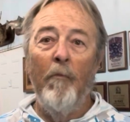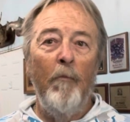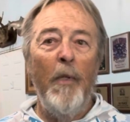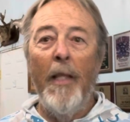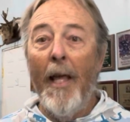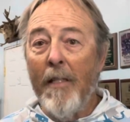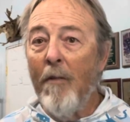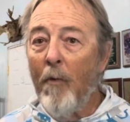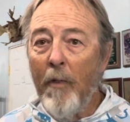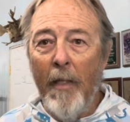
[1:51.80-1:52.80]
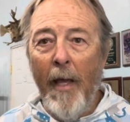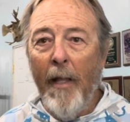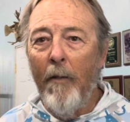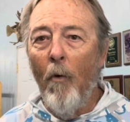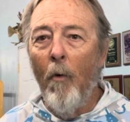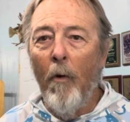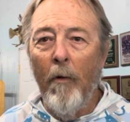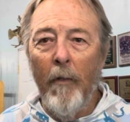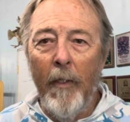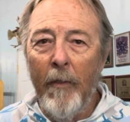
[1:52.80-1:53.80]
be that
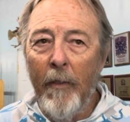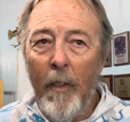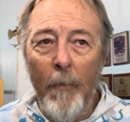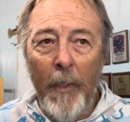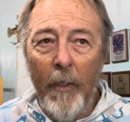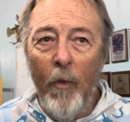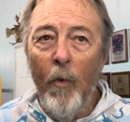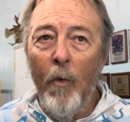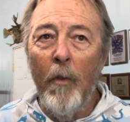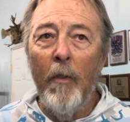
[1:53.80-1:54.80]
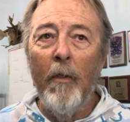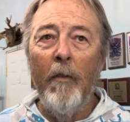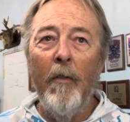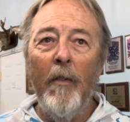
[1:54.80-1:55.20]
or a little bit cooler